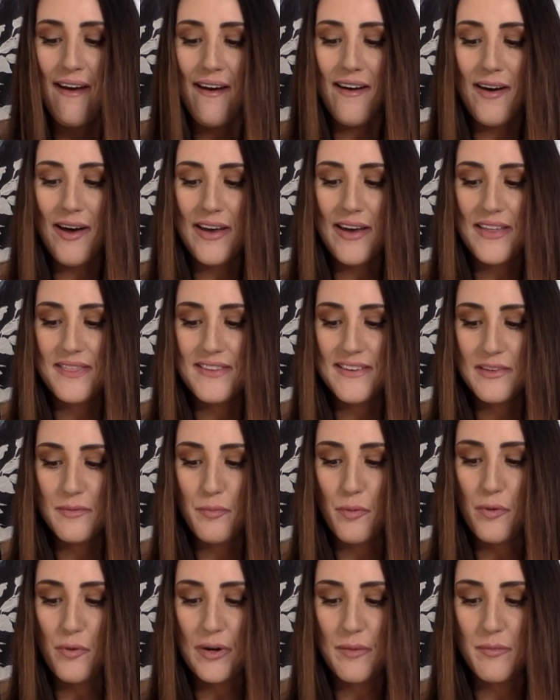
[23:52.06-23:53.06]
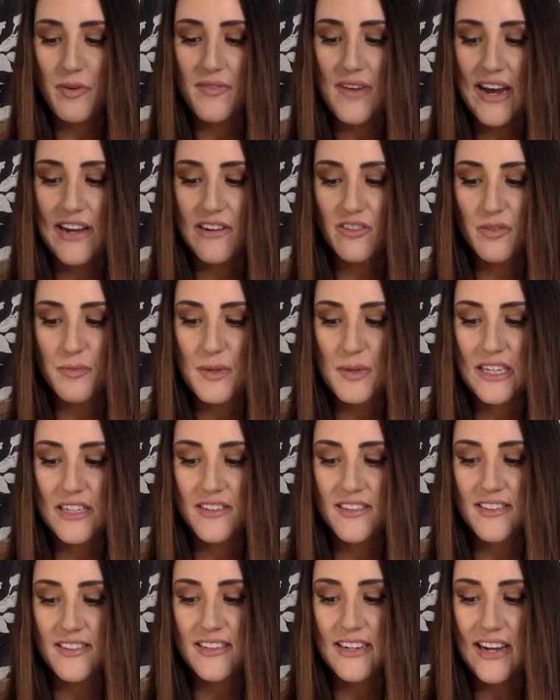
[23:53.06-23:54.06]
At this point, providers begin
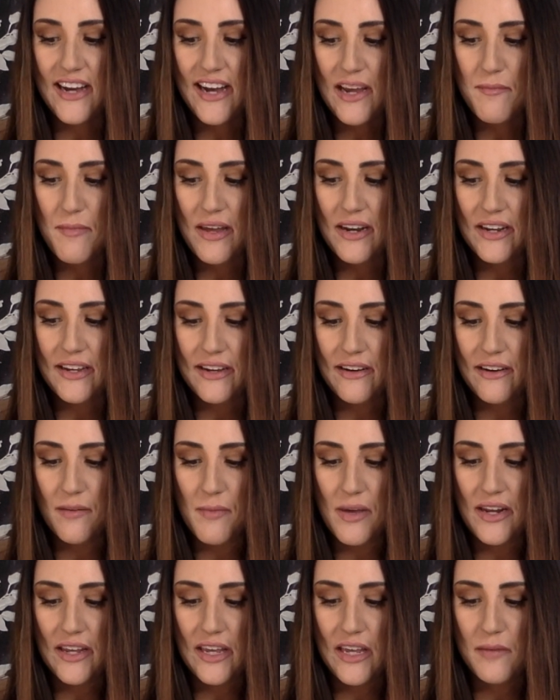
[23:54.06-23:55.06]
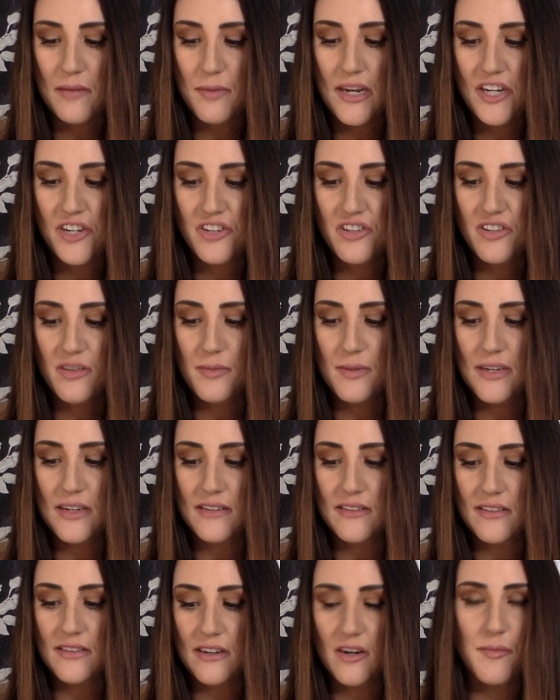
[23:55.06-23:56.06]
to deny Medicare and Medicaid patients
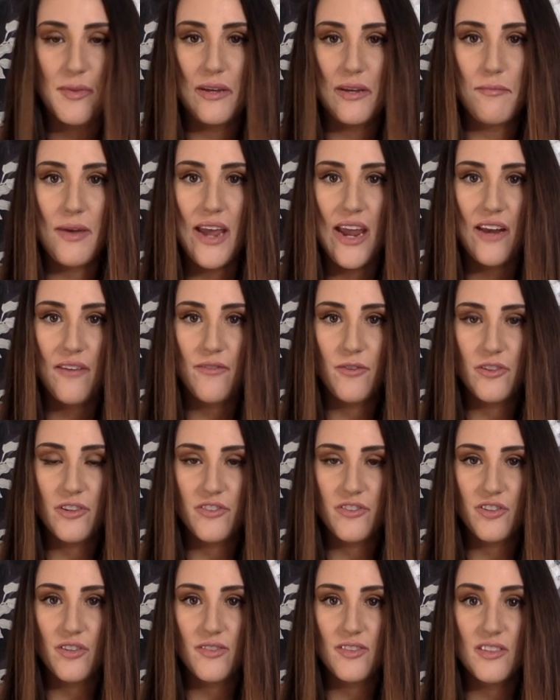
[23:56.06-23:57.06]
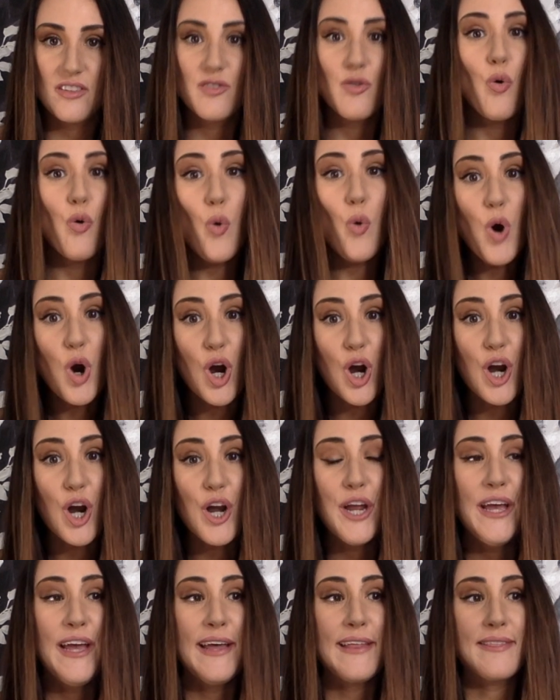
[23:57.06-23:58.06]
because they aren't being paid for their services,
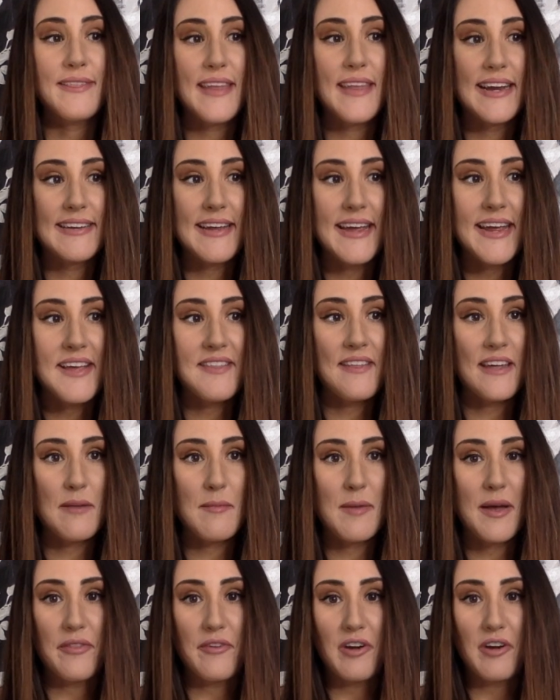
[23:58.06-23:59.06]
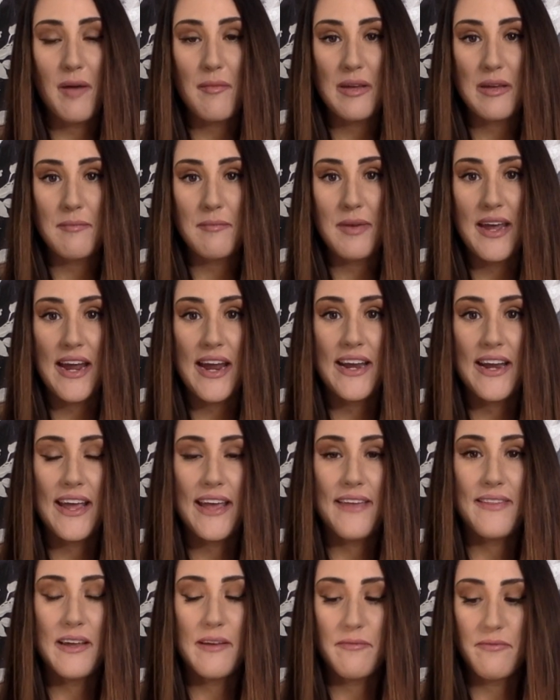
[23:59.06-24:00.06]
or they take that amount they're not being paid
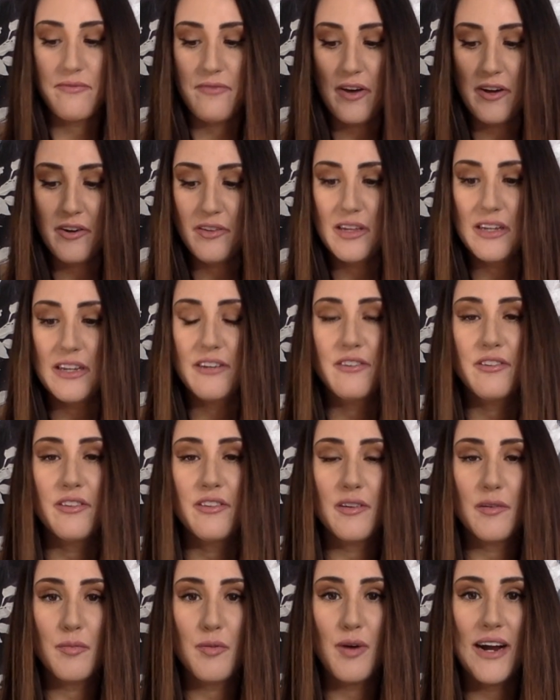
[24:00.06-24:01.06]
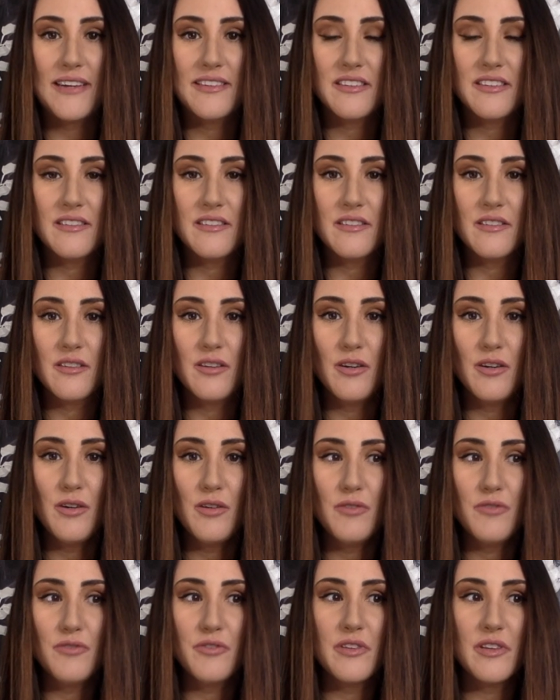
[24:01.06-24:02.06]
and they funnel it into their prices
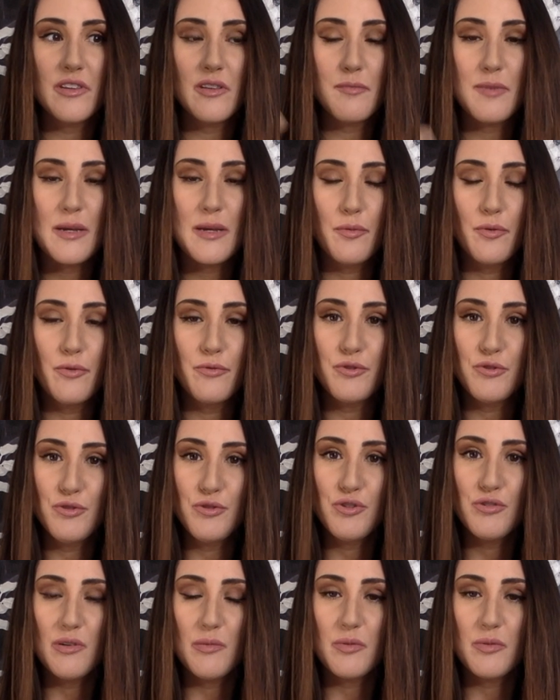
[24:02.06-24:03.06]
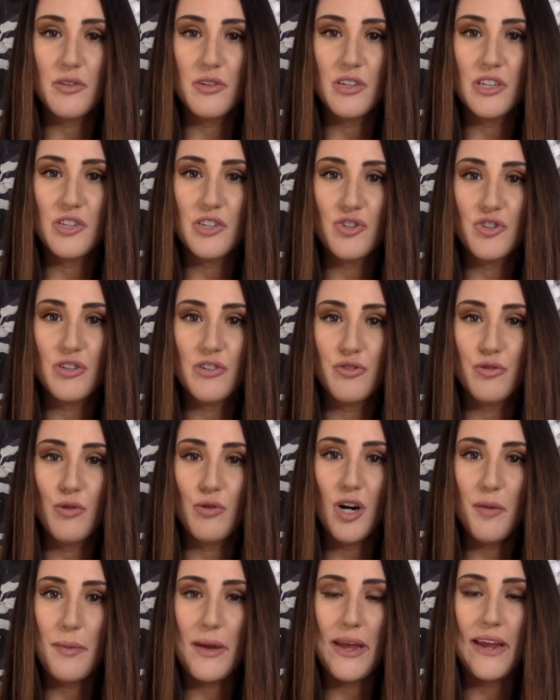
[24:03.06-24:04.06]
whole so that the people who do show up with good insurance, who
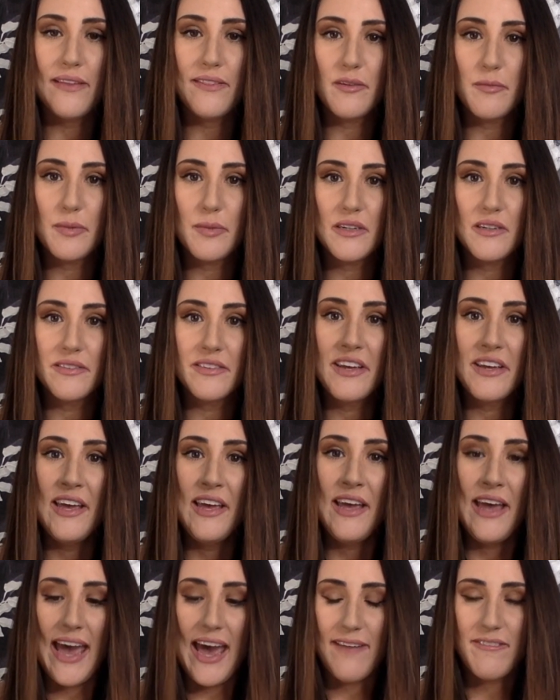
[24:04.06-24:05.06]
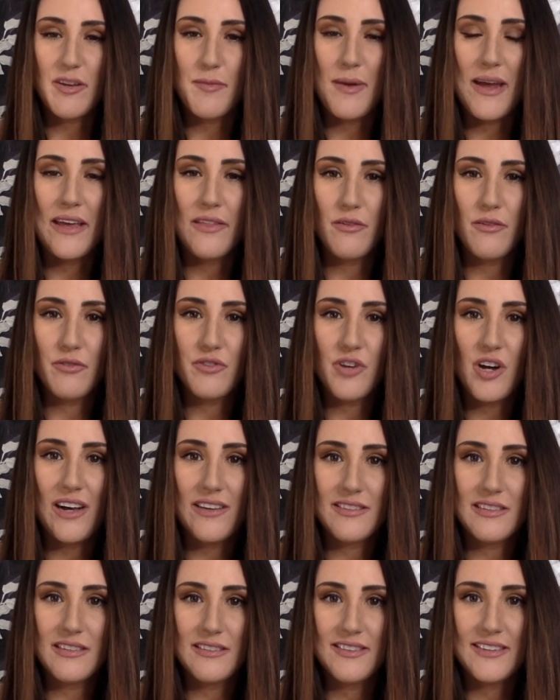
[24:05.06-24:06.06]
are paying their bills, have to pay those
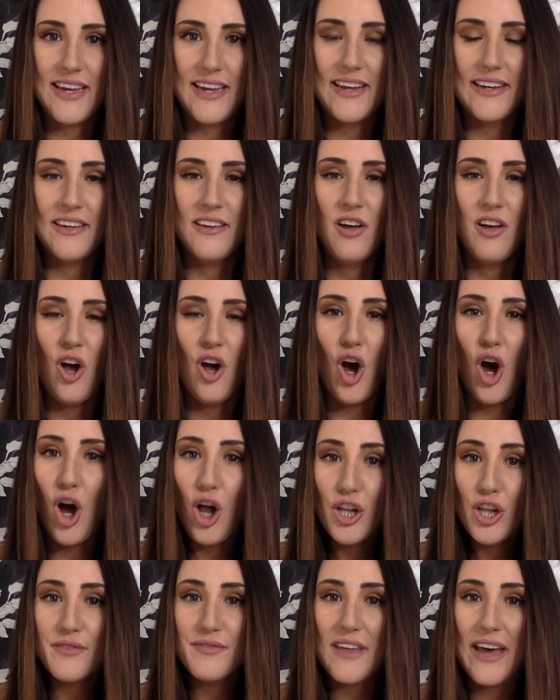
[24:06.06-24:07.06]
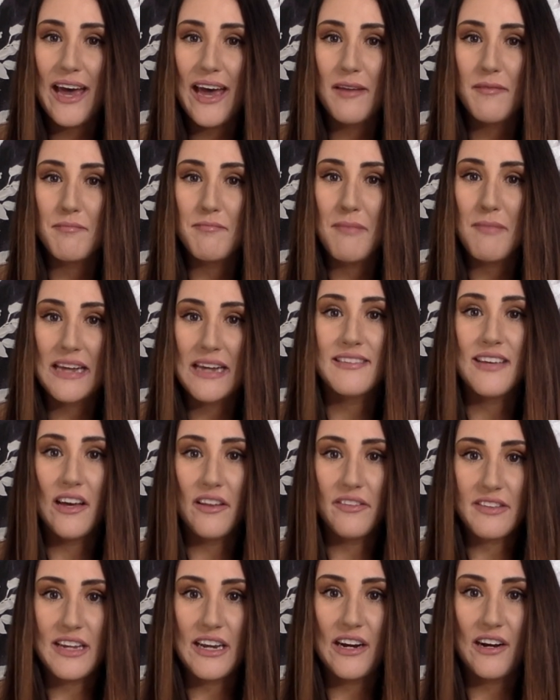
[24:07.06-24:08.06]
costs instead. All of that makes
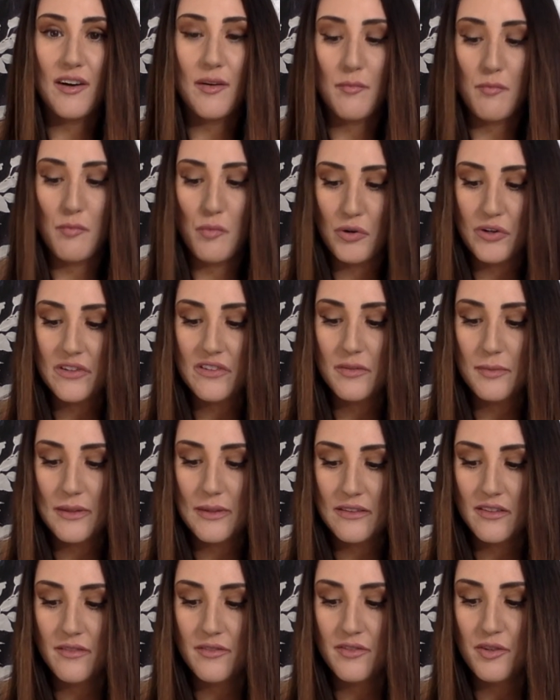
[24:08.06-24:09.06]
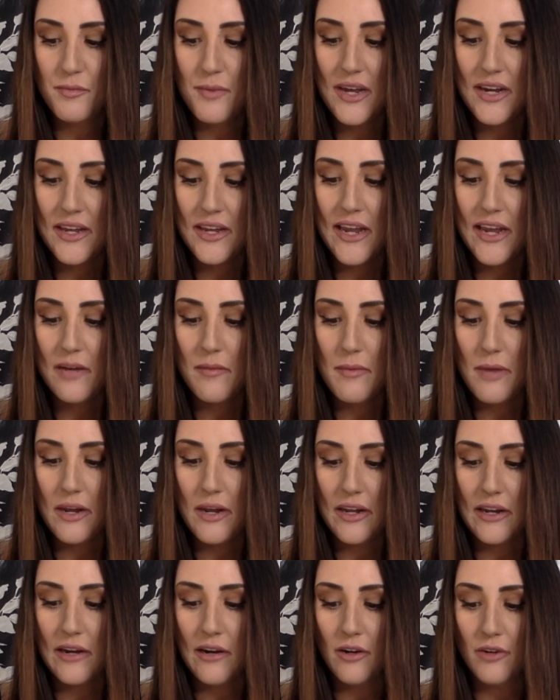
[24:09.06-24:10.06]
healthcare more expensive. So Medicaid and
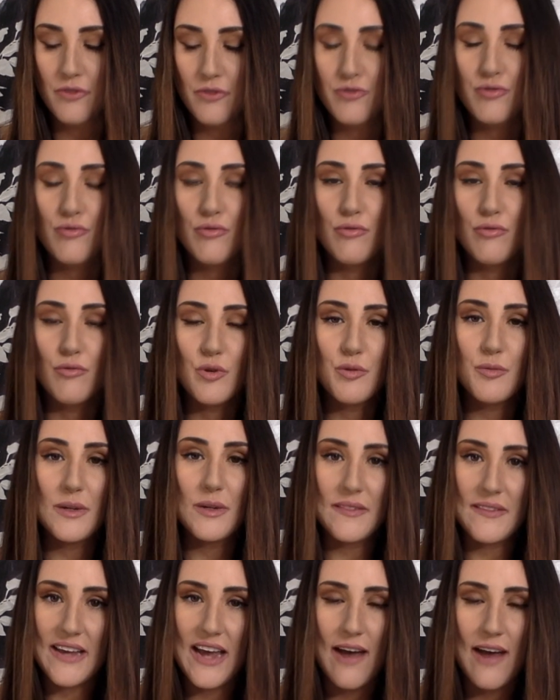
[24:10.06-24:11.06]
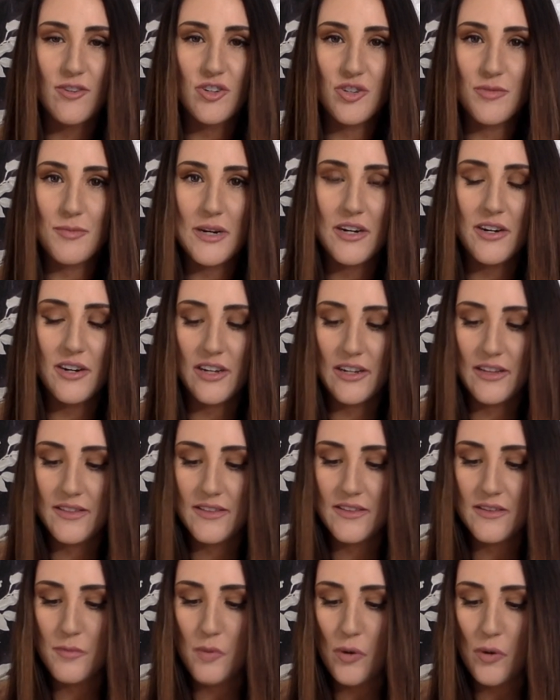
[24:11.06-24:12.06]
Medicare are screwing the average American at
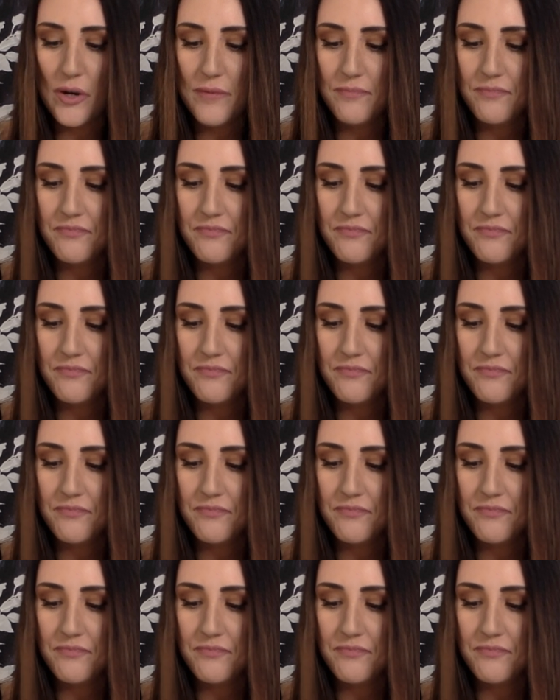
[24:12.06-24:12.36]
this point.